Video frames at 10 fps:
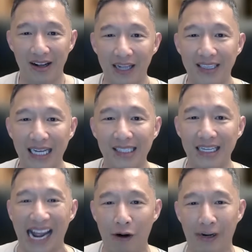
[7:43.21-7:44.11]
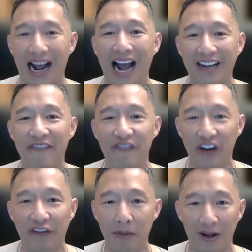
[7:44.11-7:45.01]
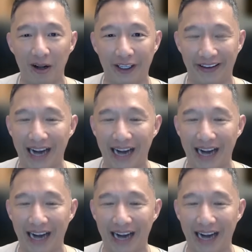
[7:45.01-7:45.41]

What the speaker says: And that's an area I am very familiar